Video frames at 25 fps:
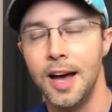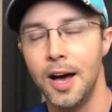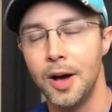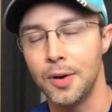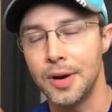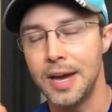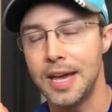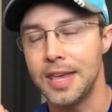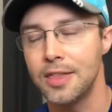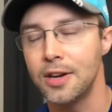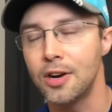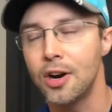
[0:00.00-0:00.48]

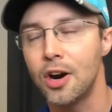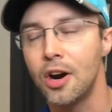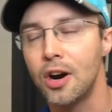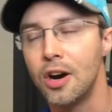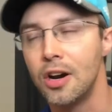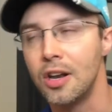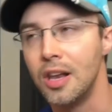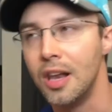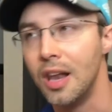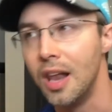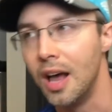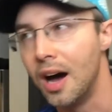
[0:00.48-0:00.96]
Okay, there are
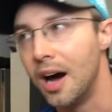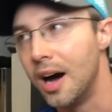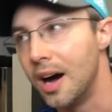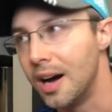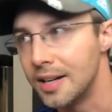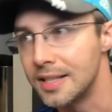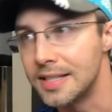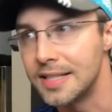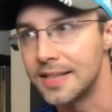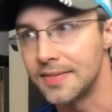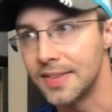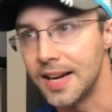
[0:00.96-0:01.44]

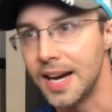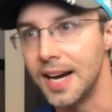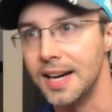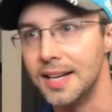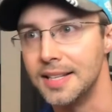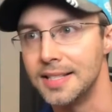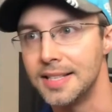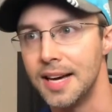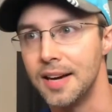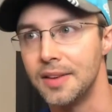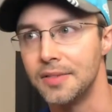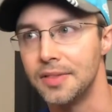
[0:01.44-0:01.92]
lots of
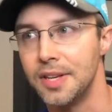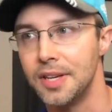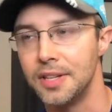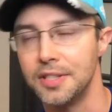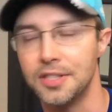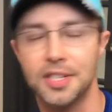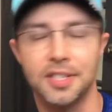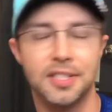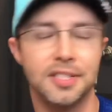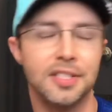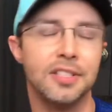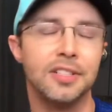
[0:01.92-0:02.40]
guys out there,
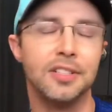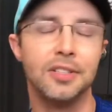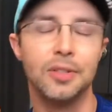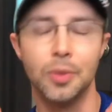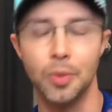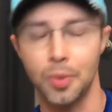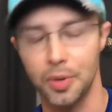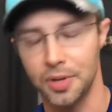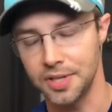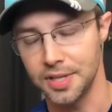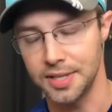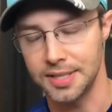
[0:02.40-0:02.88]
just
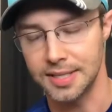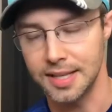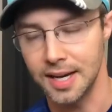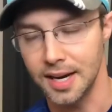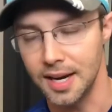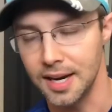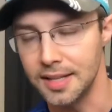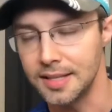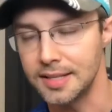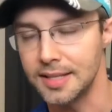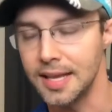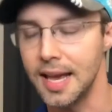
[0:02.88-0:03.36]
gorgeous
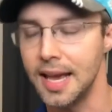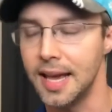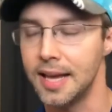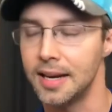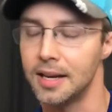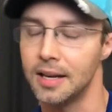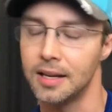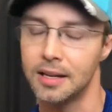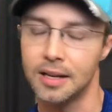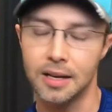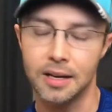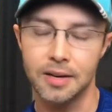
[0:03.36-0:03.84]
guys, and
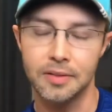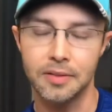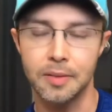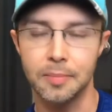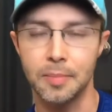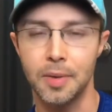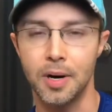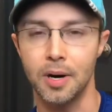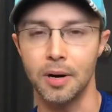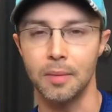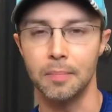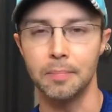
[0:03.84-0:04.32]
a lot of
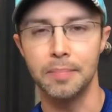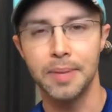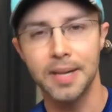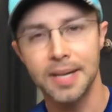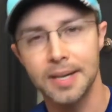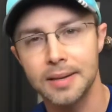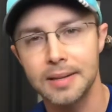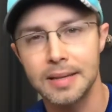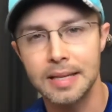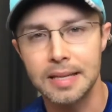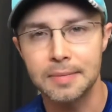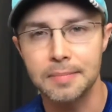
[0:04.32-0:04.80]
them are
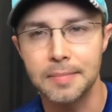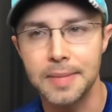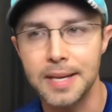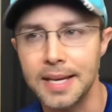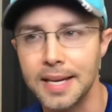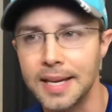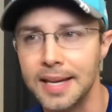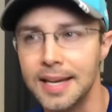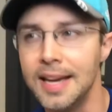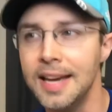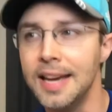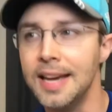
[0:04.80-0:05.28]
bigger than
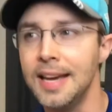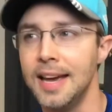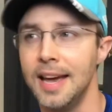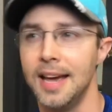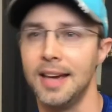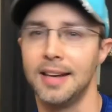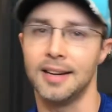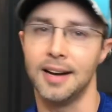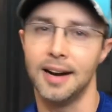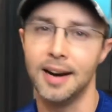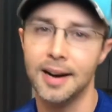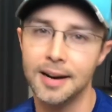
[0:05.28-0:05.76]
me,
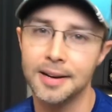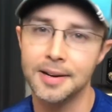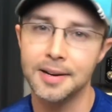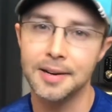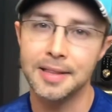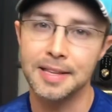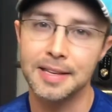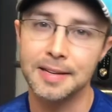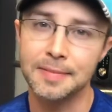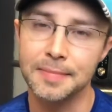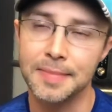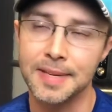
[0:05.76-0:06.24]
and hotter
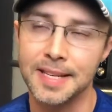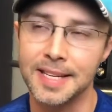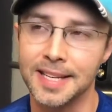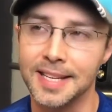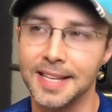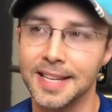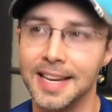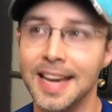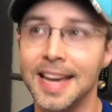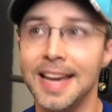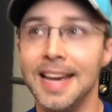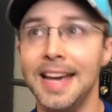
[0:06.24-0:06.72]
than
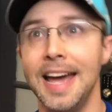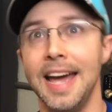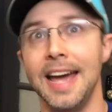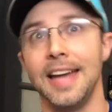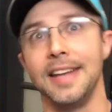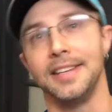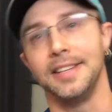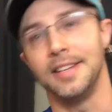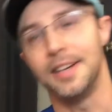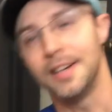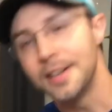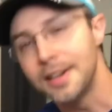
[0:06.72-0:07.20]
me,
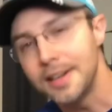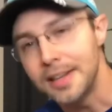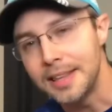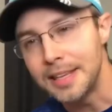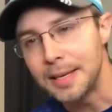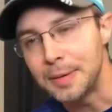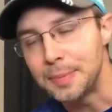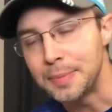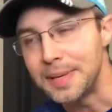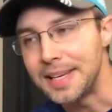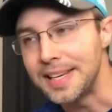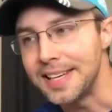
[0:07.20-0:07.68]
and younger
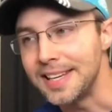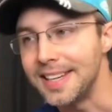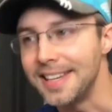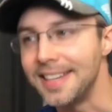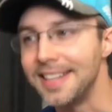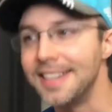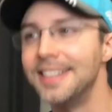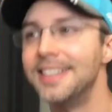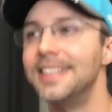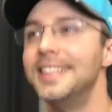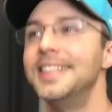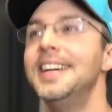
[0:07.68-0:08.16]
than
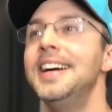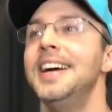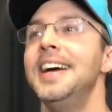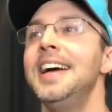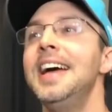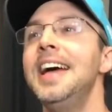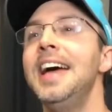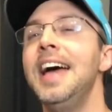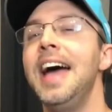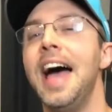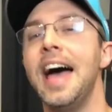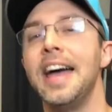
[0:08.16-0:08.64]
me,
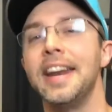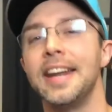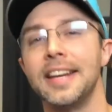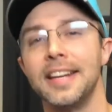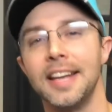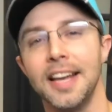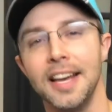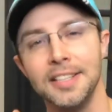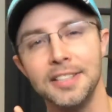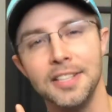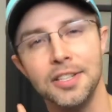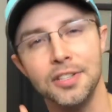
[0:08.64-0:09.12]
and I'd
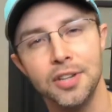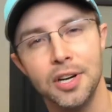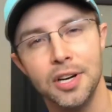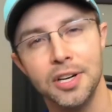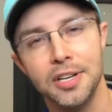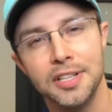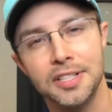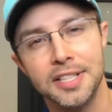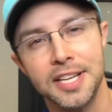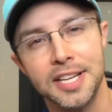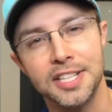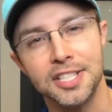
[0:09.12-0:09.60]
like to draw
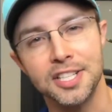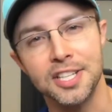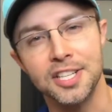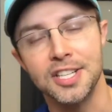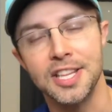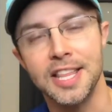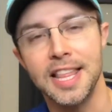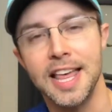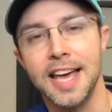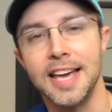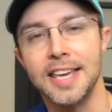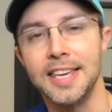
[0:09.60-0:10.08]
your attention
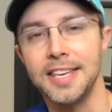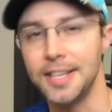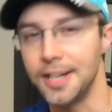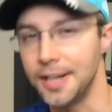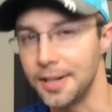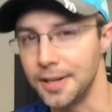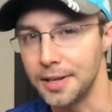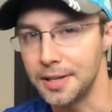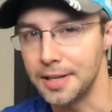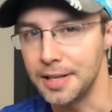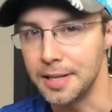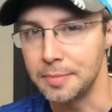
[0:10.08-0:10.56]
to that
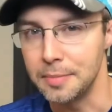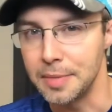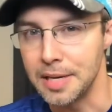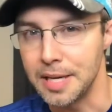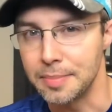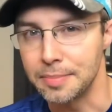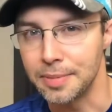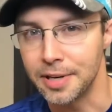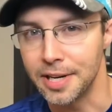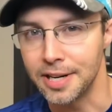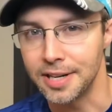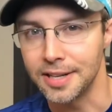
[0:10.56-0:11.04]
younger than
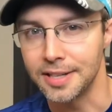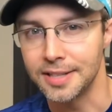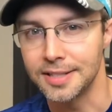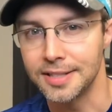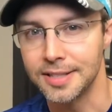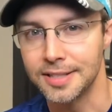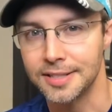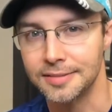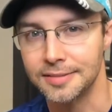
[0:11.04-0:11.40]
me part.